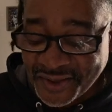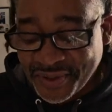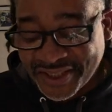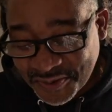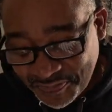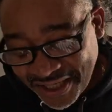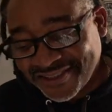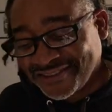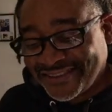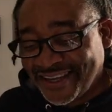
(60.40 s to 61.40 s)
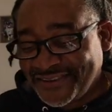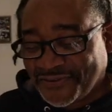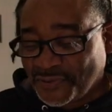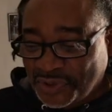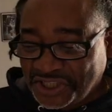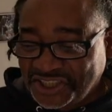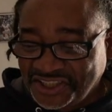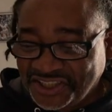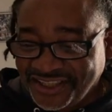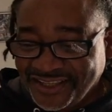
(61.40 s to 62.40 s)
But a special day for
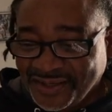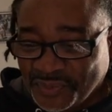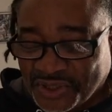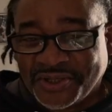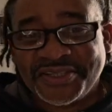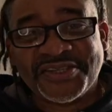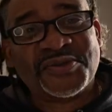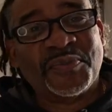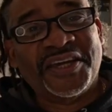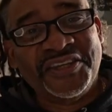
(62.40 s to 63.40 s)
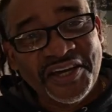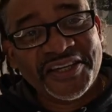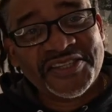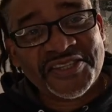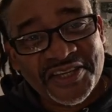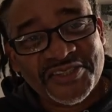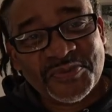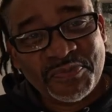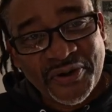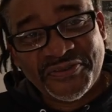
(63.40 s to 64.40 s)
me because it's my youngest
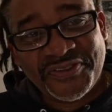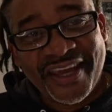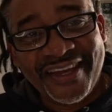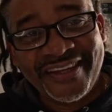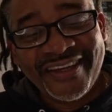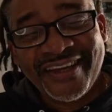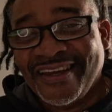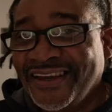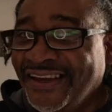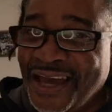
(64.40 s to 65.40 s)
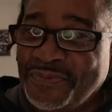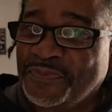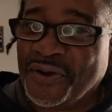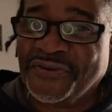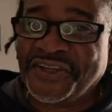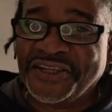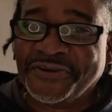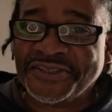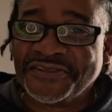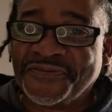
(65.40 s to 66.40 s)
son's birthday. Happy birthday,
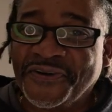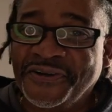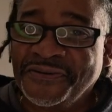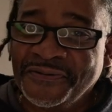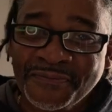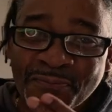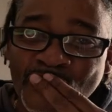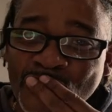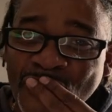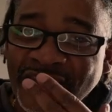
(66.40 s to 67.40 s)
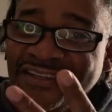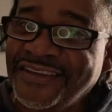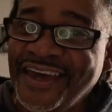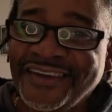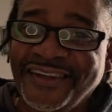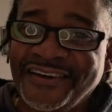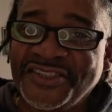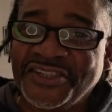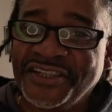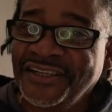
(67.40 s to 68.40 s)
Christopher. Dad
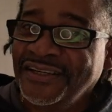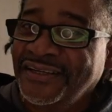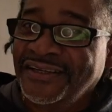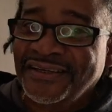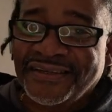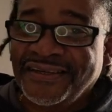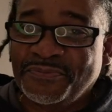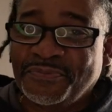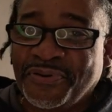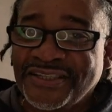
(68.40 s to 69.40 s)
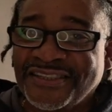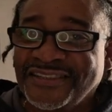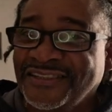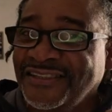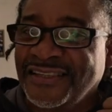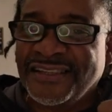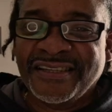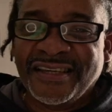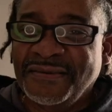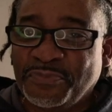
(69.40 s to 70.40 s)
loves you. Keep pressing,
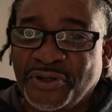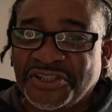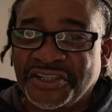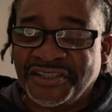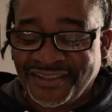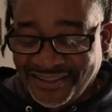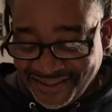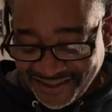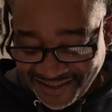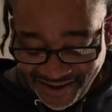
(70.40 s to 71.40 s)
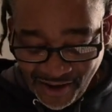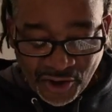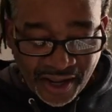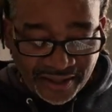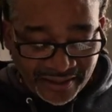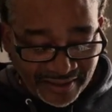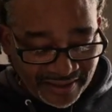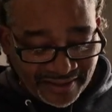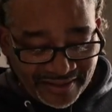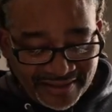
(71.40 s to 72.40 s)
keep pushing. All right,
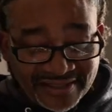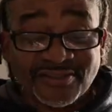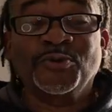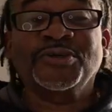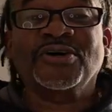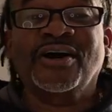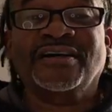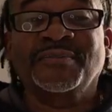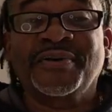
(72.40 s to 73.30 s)
so we're talking